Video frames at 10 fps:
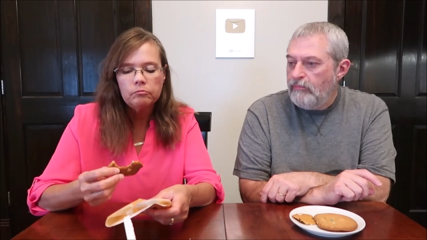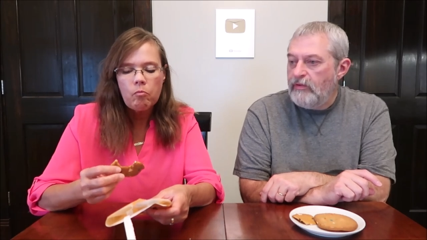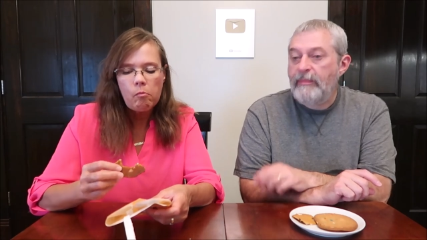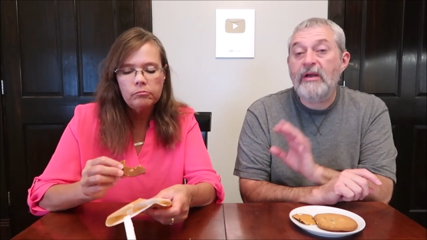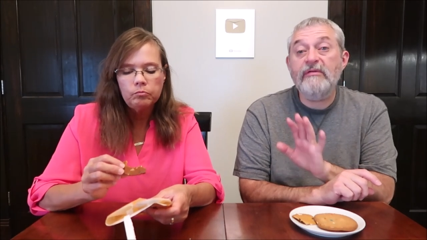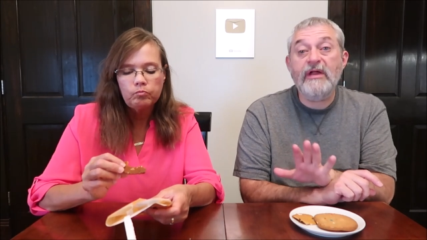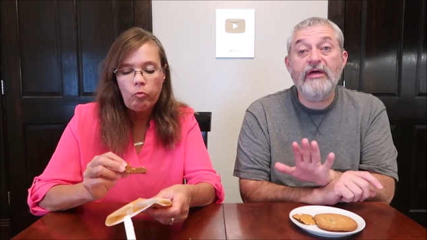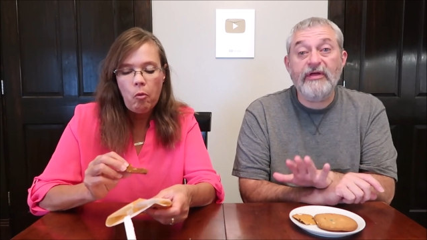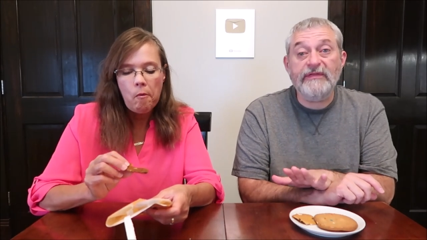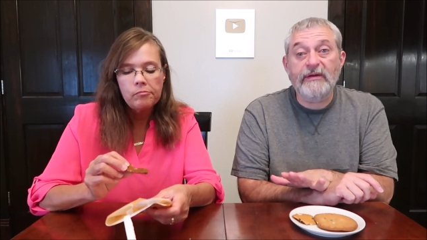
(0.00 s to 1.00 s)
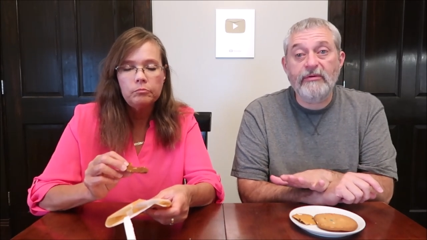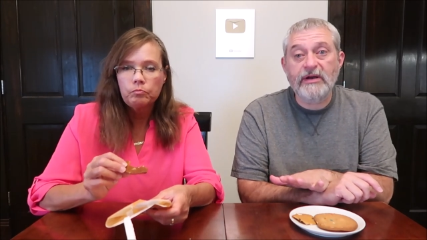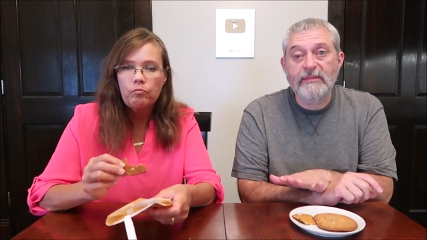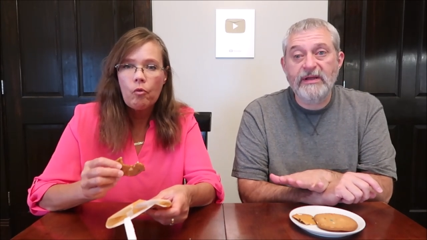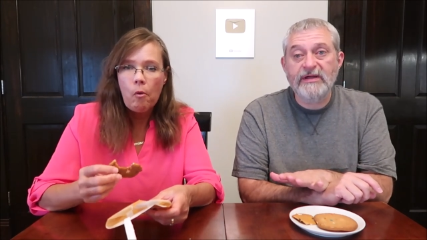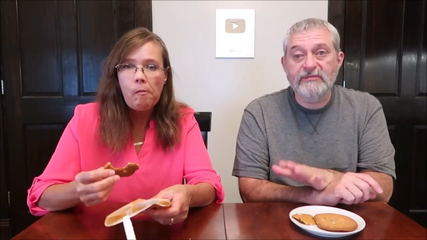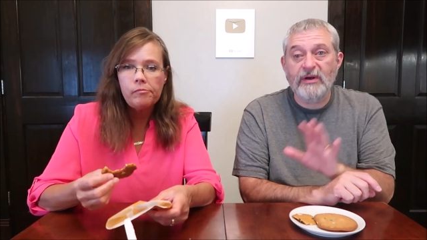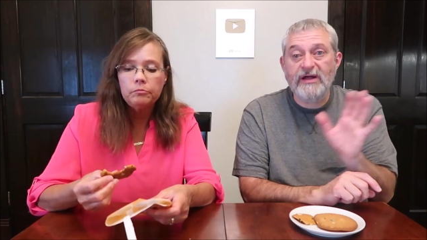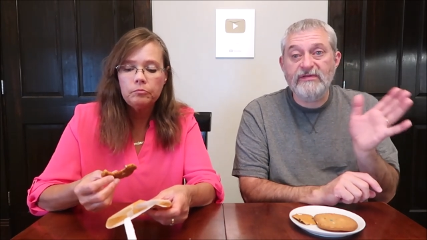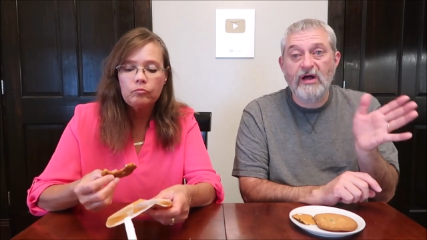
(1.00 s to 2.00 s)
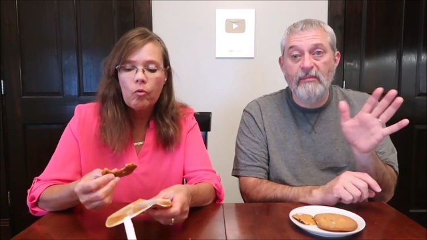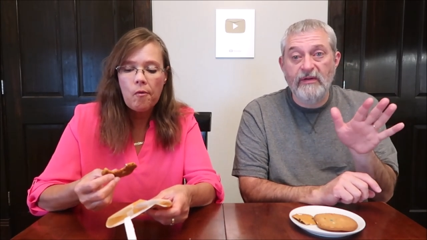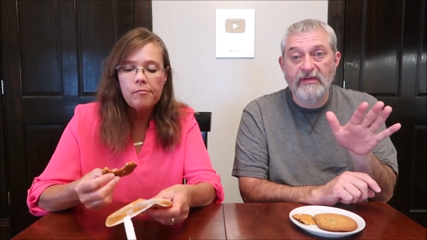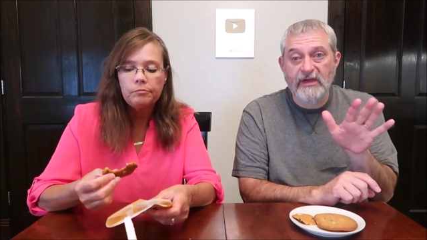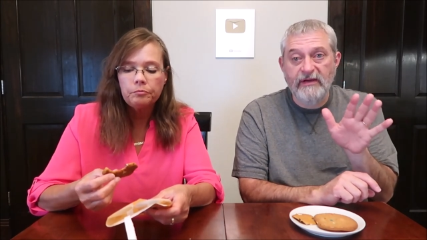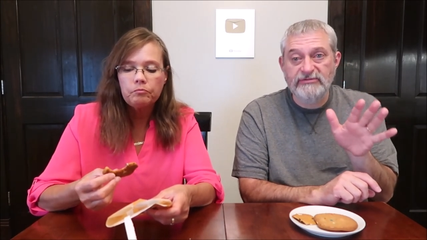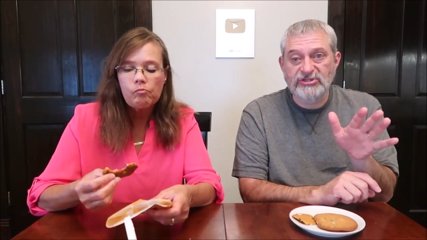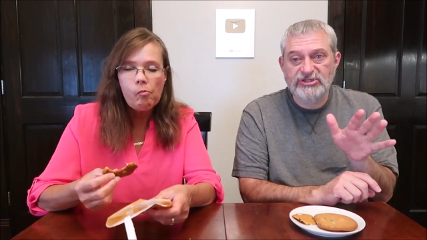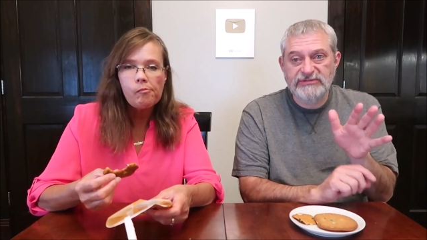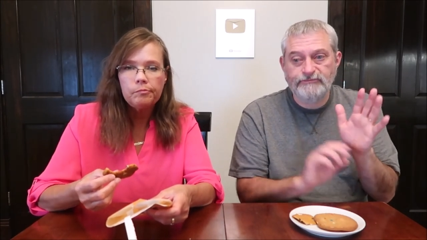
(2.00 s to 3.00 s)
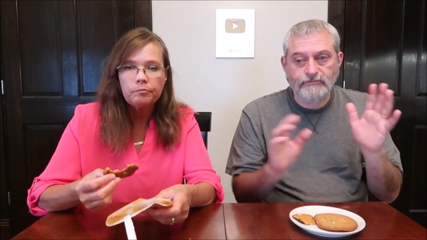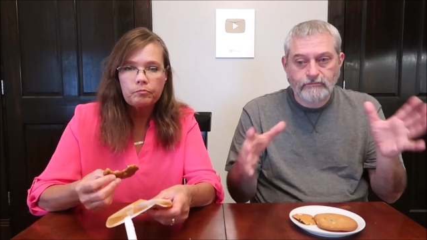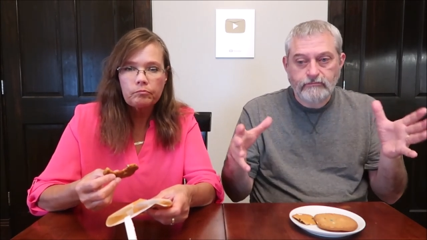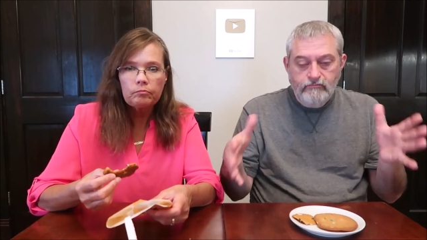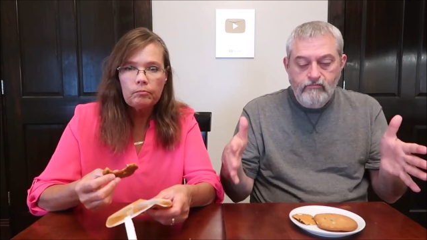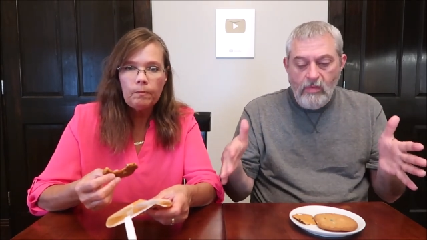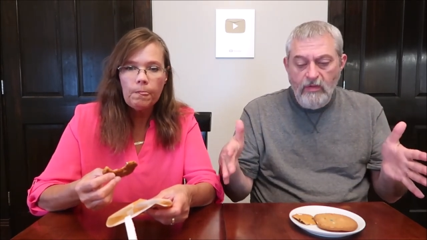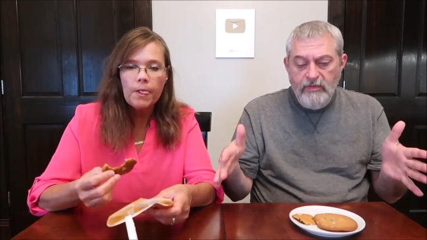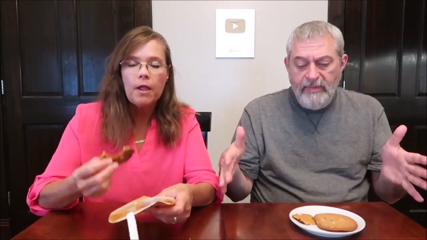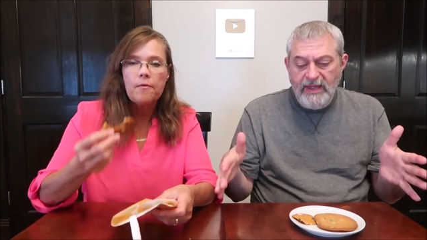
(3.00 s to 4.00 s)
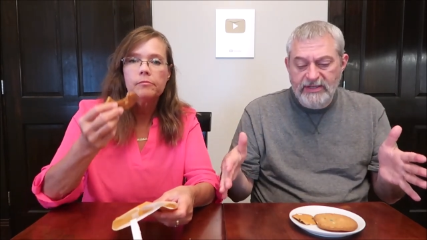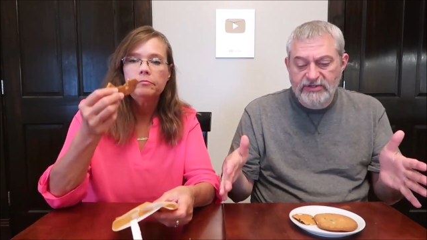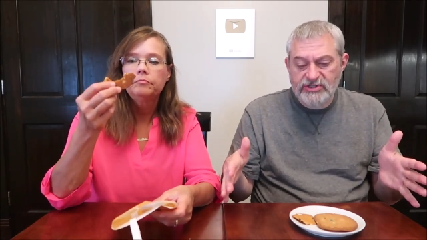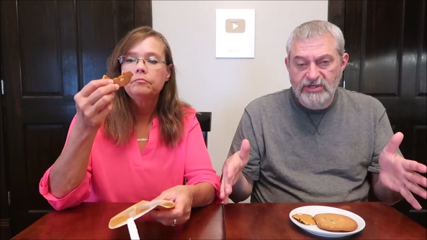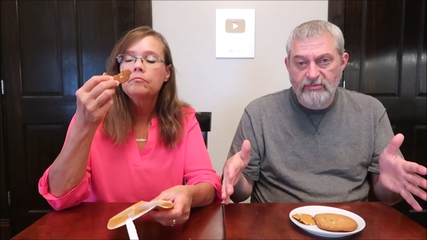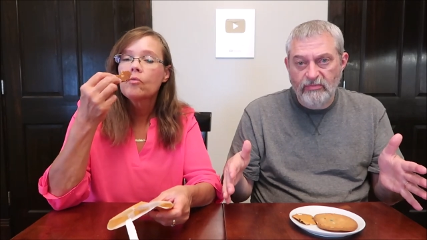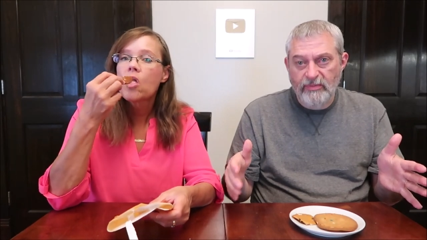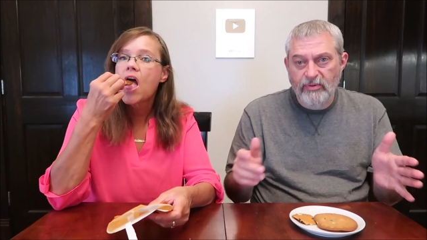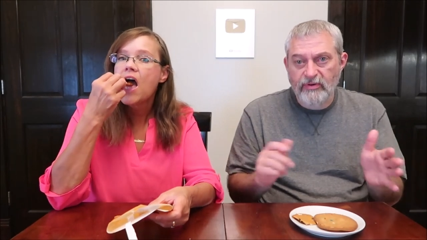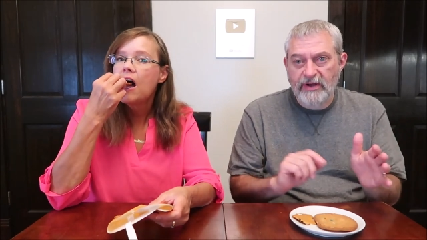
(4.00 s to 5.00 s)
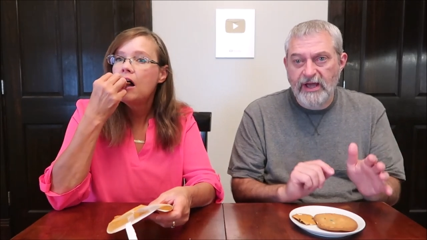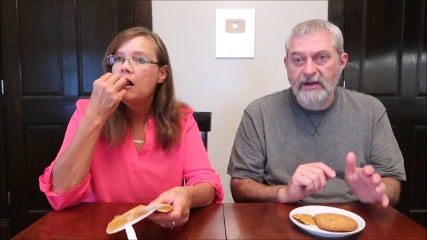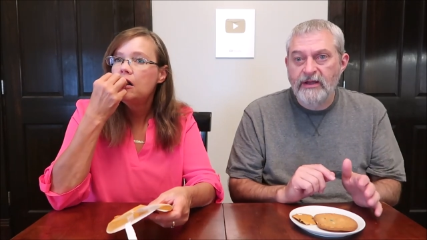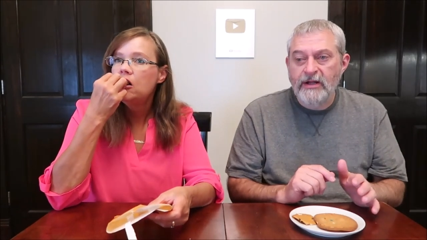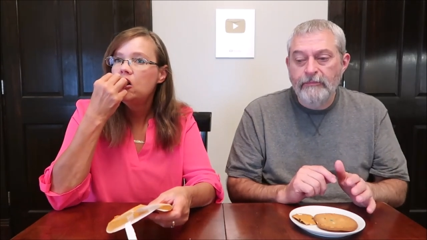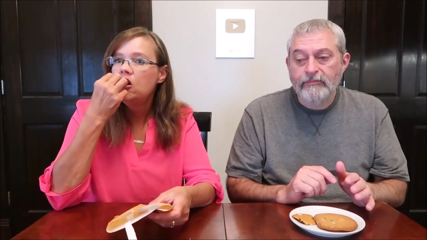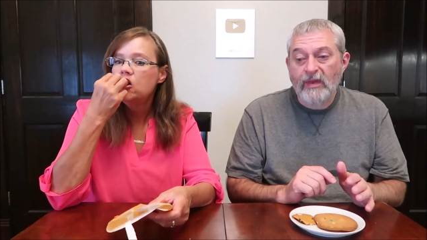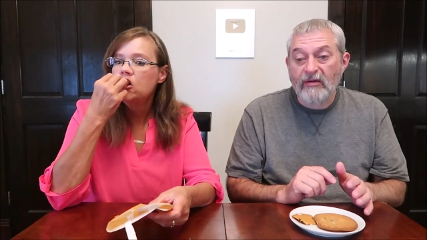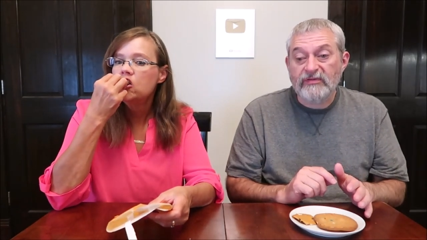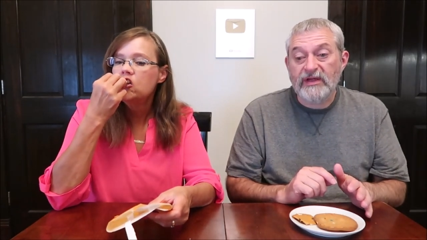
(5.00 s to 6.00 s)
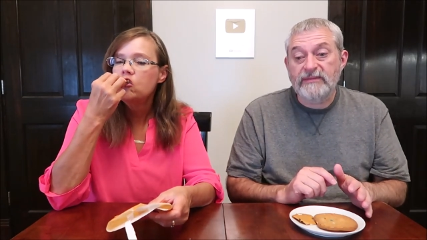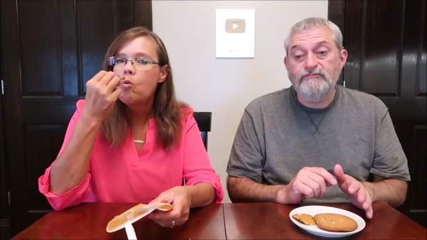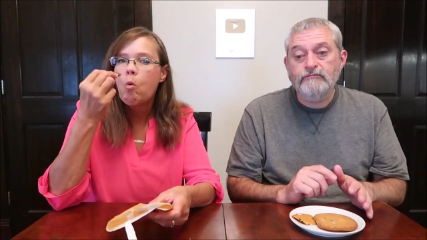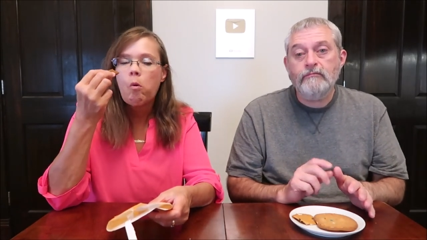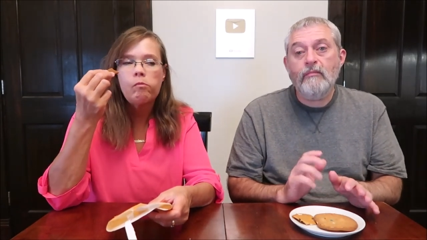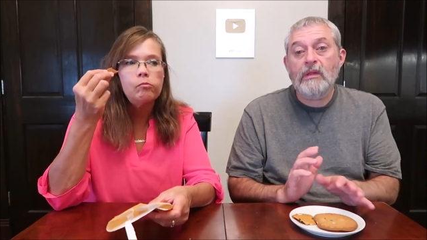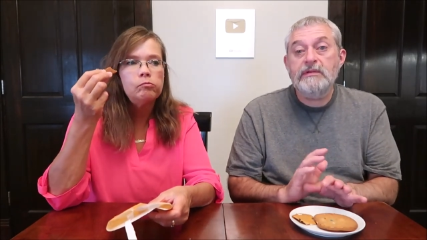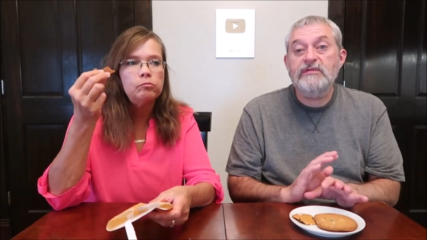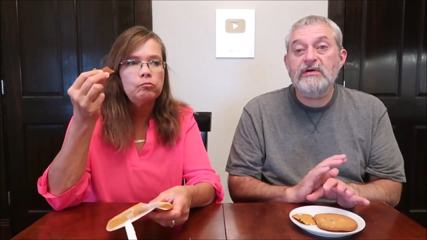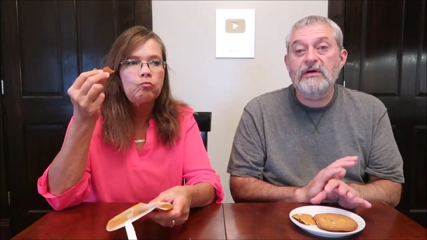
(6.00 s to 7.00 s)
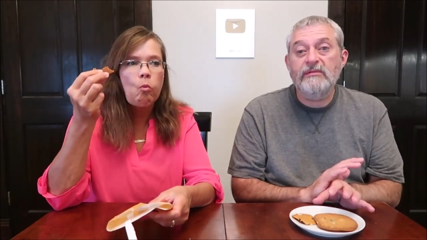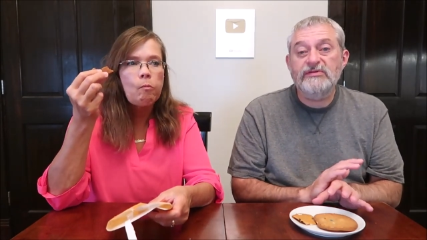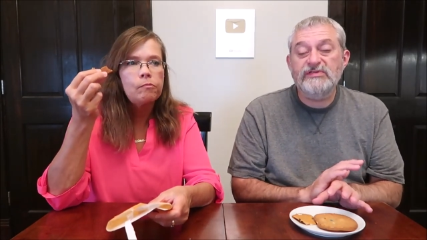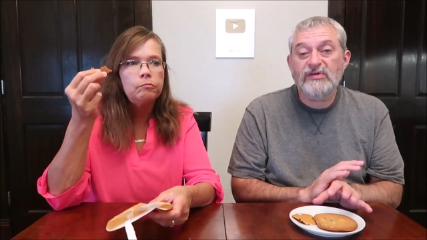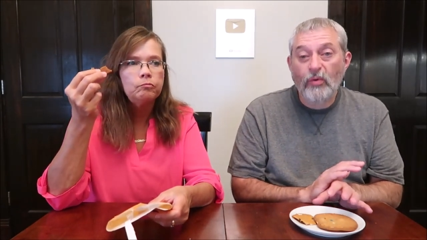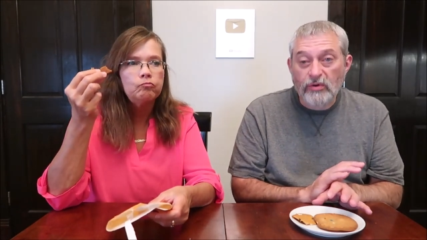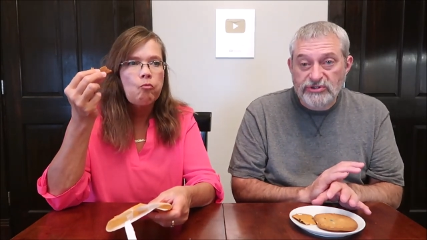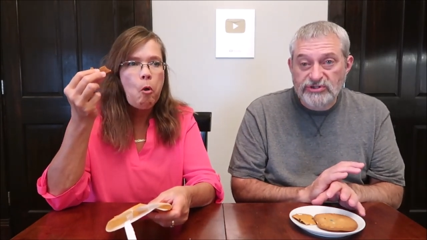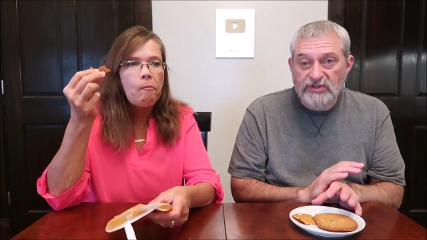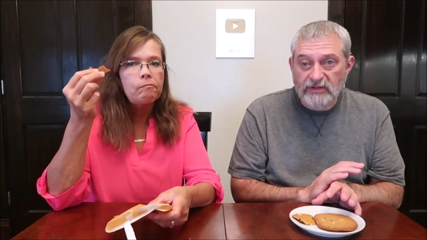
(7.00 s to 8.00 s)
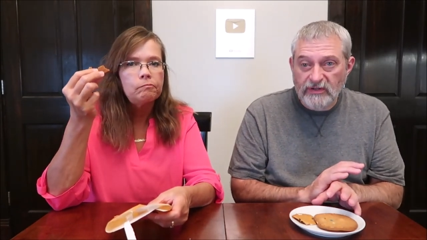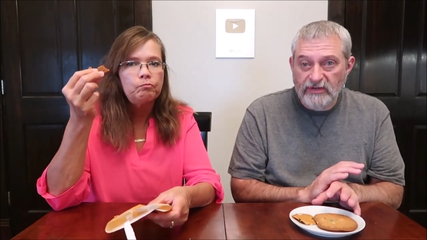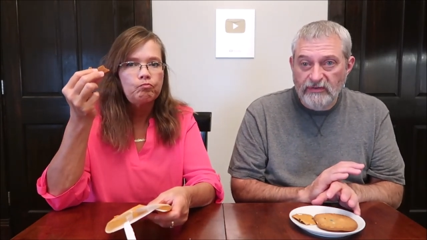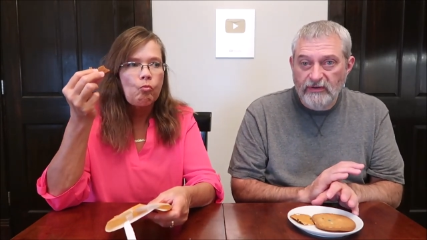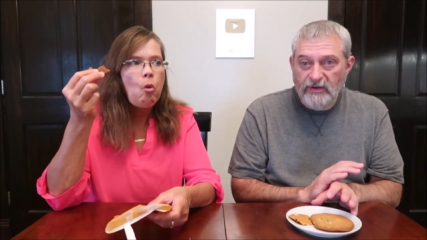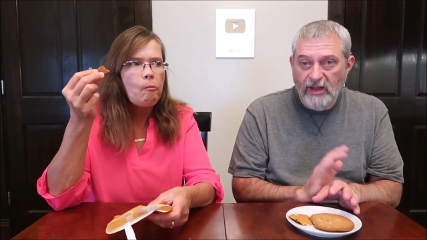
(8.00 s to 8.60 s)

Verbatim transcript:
Speaker 1: They're better than I thought they were going to be because mm -hmm. when I mm-hmm. saw them on the oven sheet, the baking sheet when we pulled it out, I was like, hmm, those look almost scorched a little